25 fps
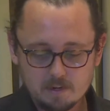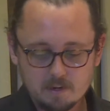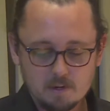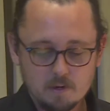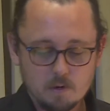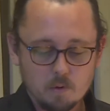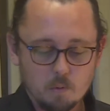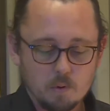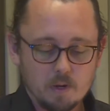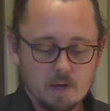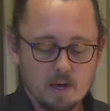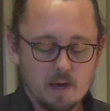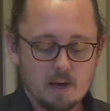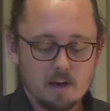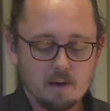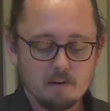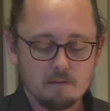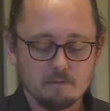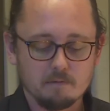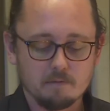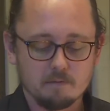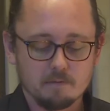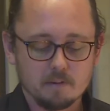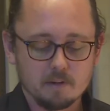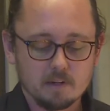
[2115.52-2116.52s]
We
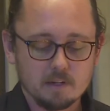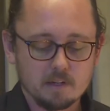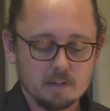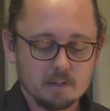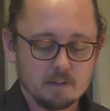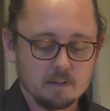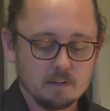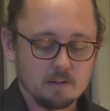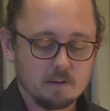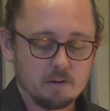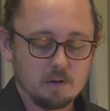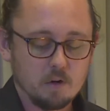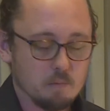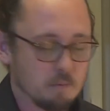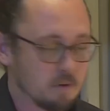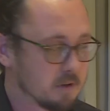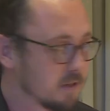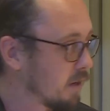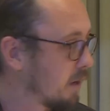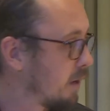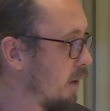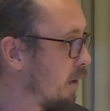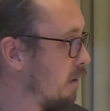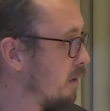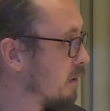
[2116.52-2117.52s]
have
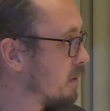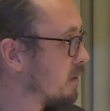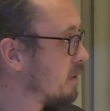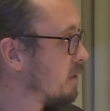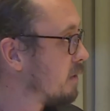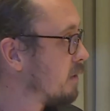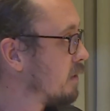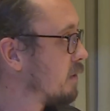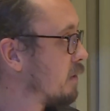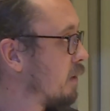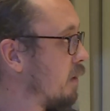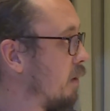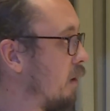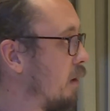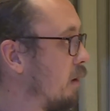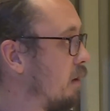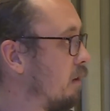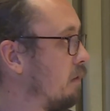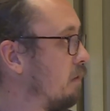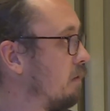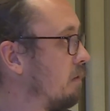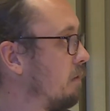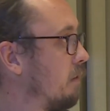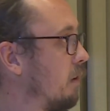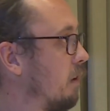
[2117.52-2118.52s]
numerous occurrences
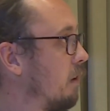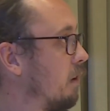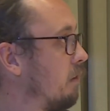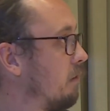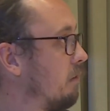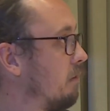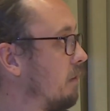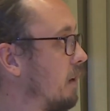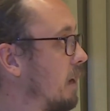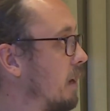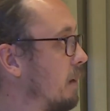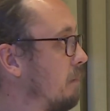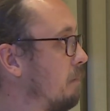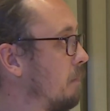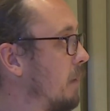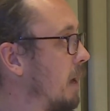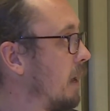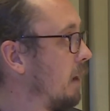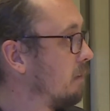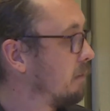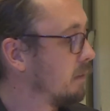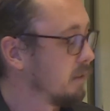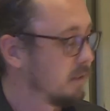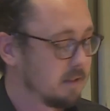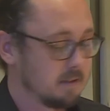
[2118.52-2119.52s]
of
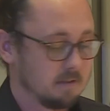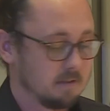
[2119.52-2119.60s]
elephant,